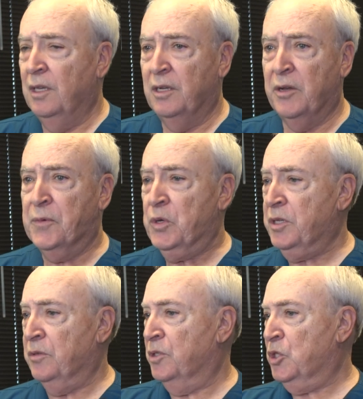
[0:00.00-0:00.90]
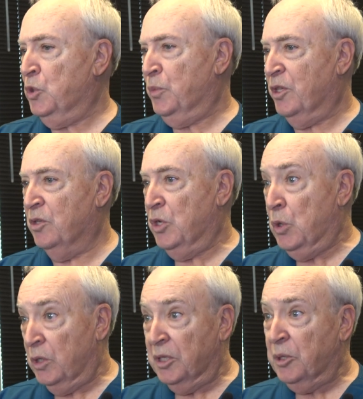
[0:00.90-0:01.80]
Now, I'm going to assume that you
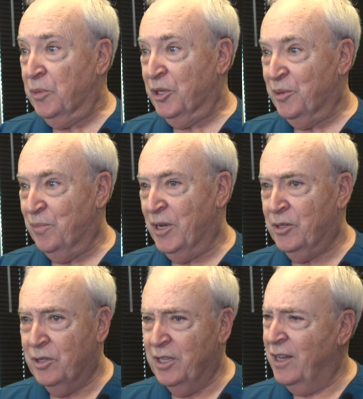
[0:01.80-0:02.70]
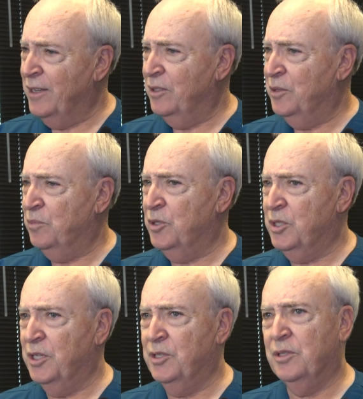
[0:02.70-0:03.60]
know a little bit about the eyelid
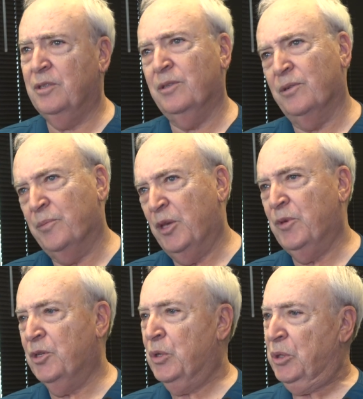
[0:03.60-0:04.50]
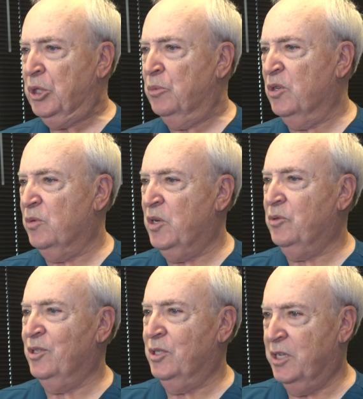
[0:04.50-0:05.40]
procedure, or maybe you know a little bit
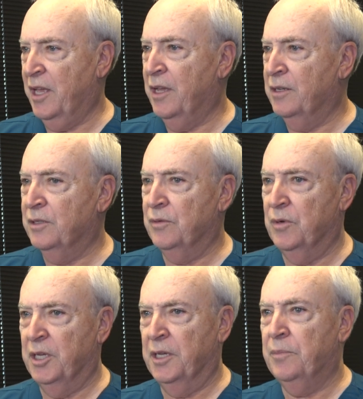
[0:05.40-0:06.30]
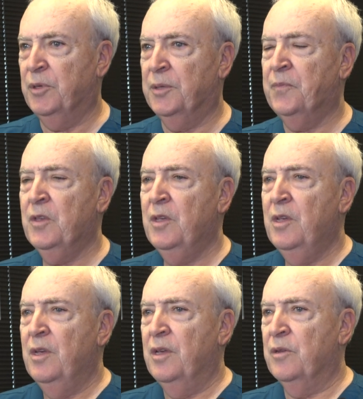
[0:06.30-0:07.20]
about the standard way, but
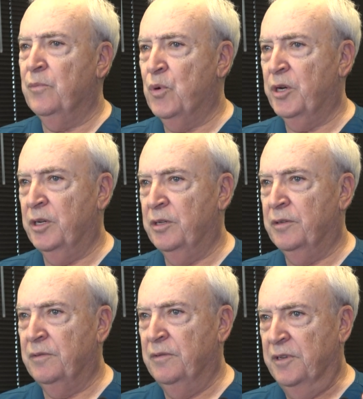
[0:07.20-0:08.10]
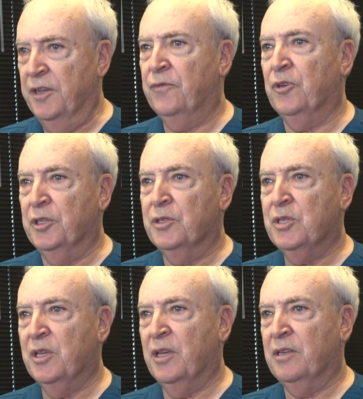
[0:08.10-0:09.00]
an important difference
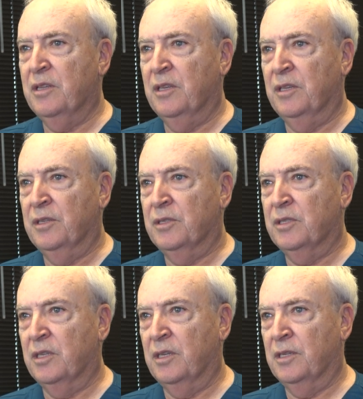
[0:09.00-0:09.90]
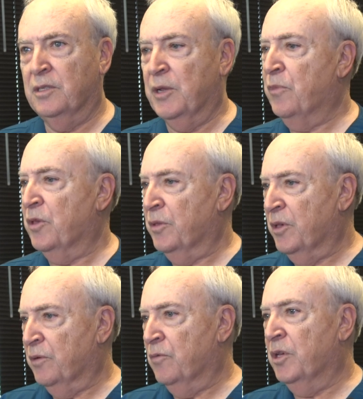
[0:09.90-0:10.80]
that is something
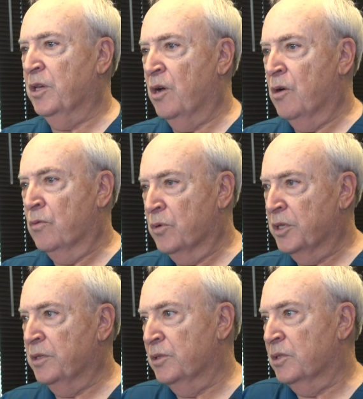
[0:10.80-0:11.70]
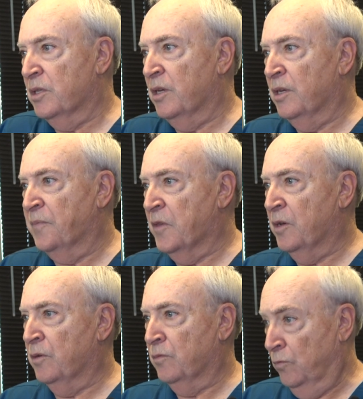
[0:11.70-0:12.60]
that we always
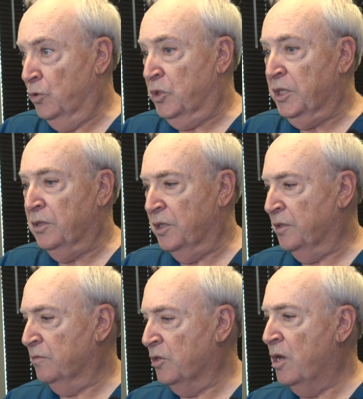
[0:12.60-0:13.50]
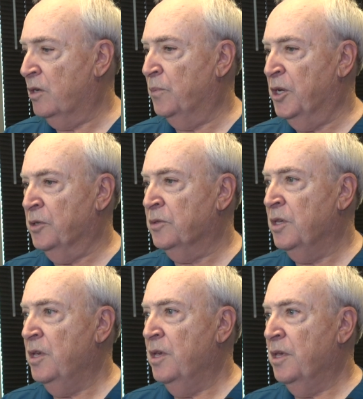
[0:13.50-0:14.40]
routinely talk about
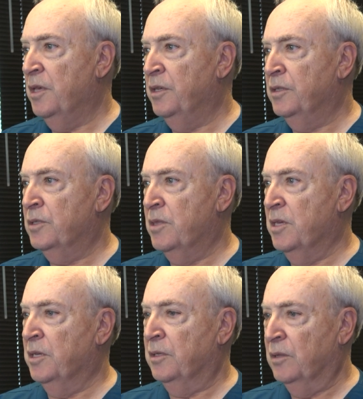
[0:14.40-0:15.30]
is the